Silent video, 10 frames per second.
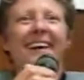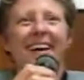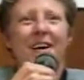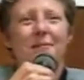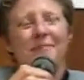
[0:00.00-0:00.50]

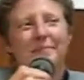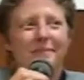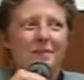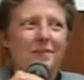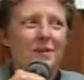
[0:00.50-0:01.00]

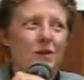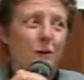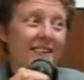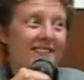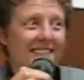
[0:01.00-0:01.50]

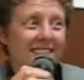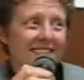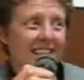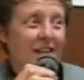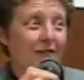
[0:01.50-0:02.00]

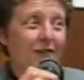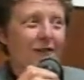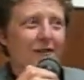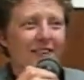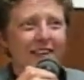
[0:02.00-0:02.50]
26th
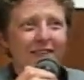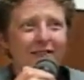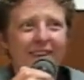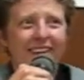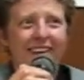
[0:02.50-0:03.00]
anniversary on
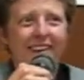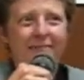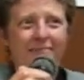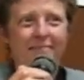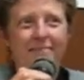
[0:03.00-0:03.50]
Friday.